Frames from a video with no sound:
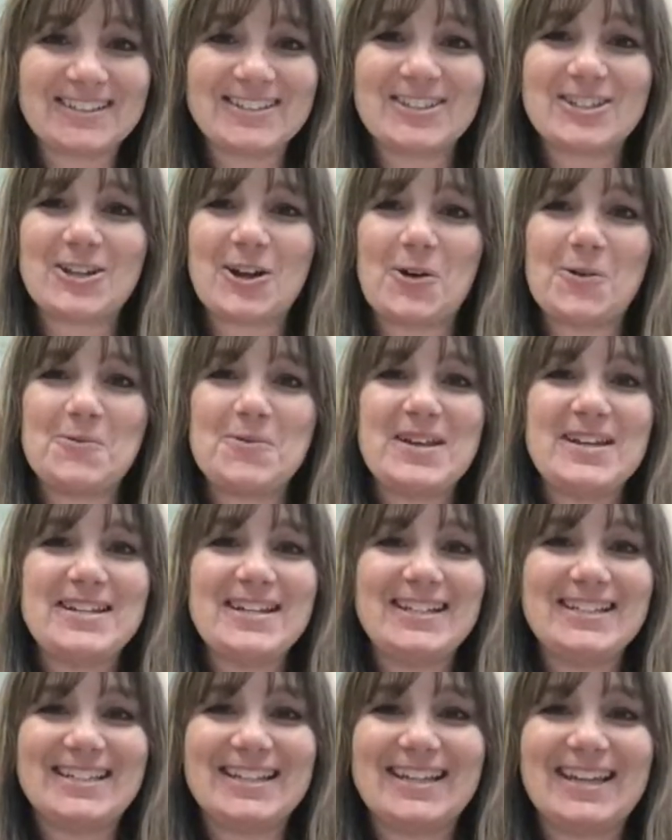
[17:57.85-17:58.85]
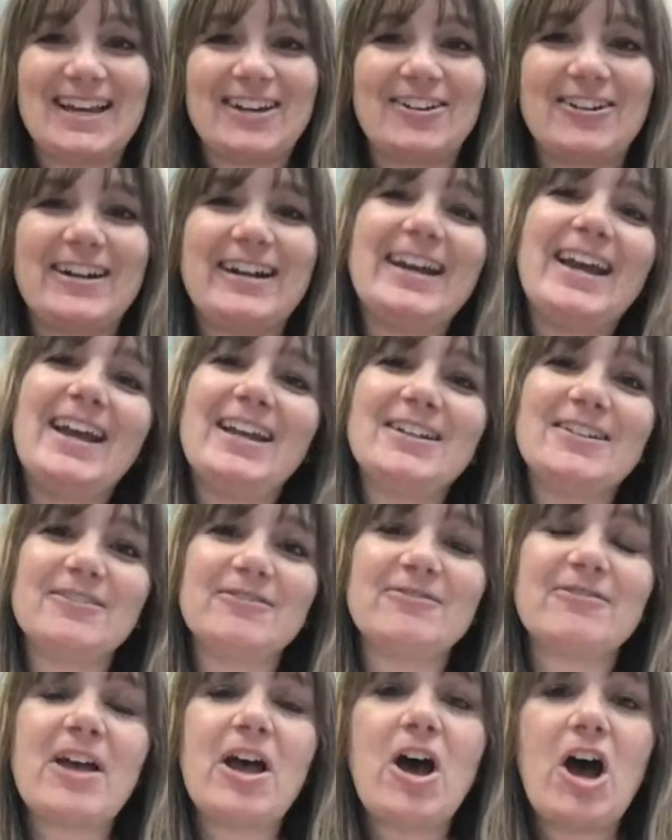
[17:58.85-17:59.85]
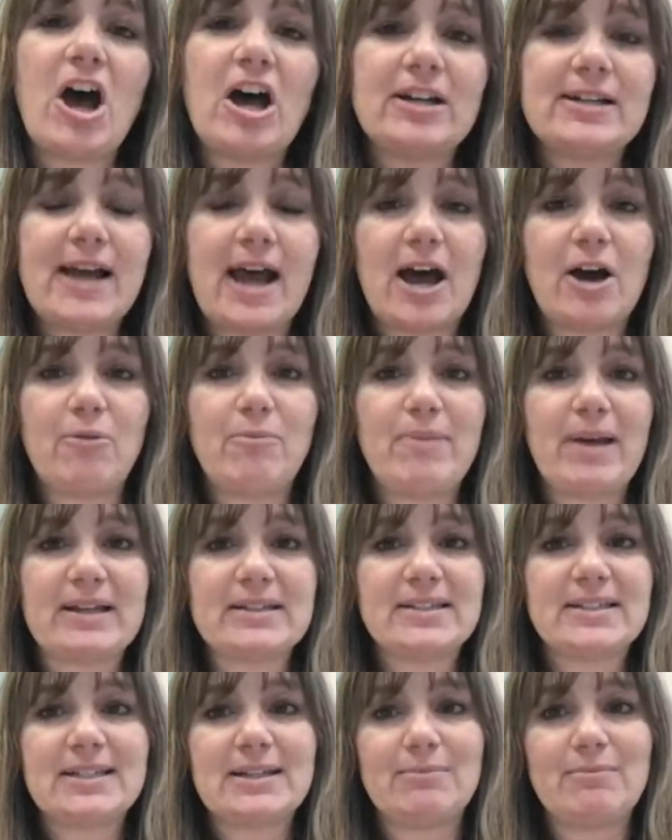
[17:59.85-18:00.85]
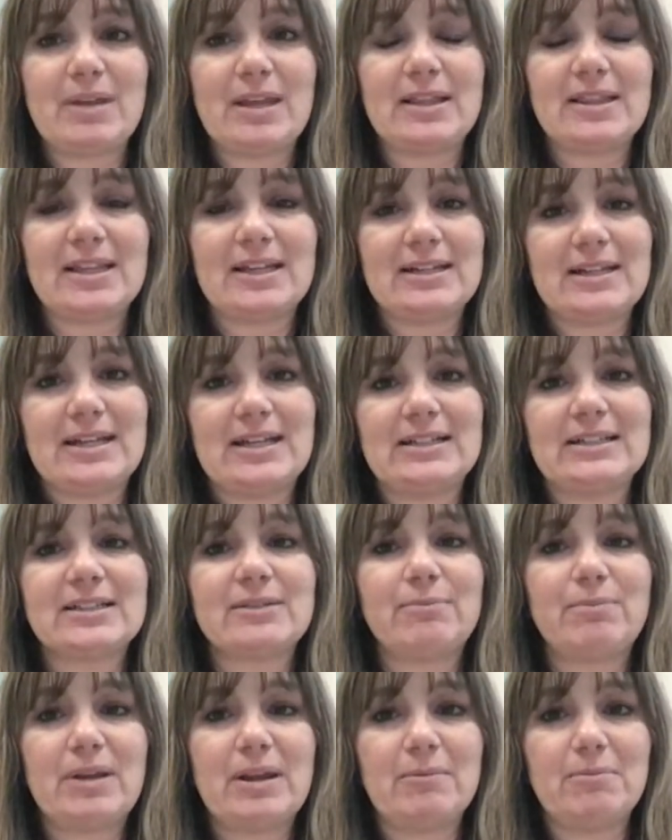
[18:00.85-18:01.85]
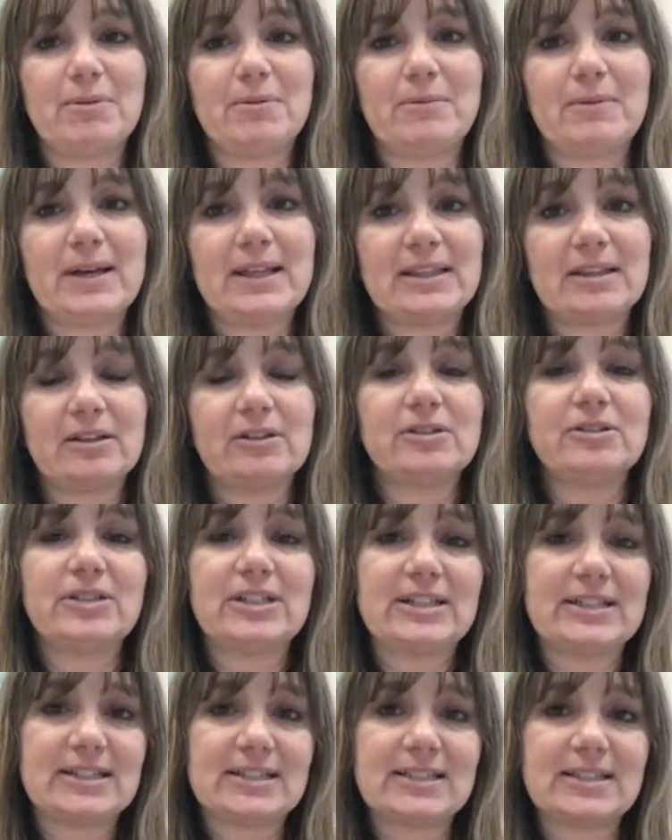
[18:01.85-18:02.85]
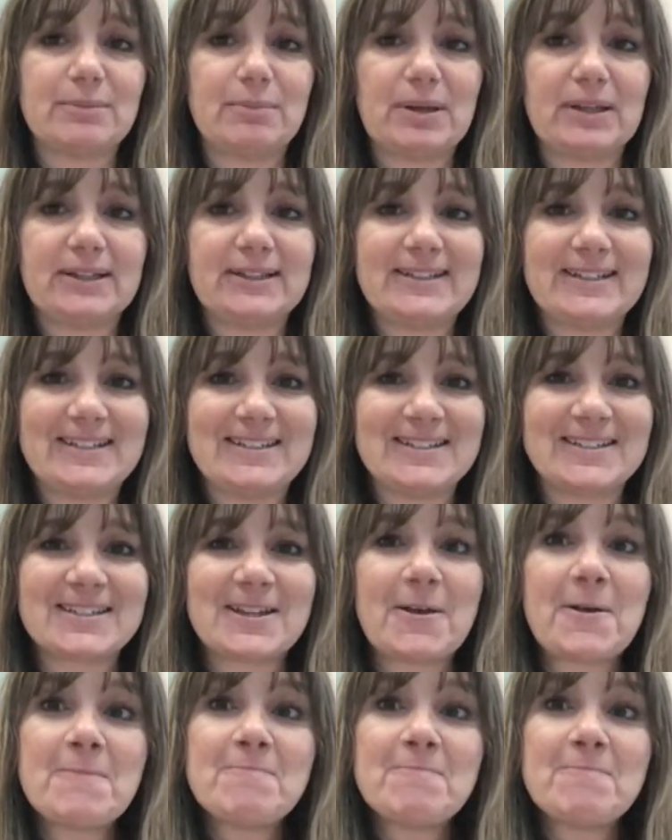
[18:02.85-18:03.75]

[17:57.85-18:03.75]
So we need to get creative on how best to meet the needs of people with learning disabilities.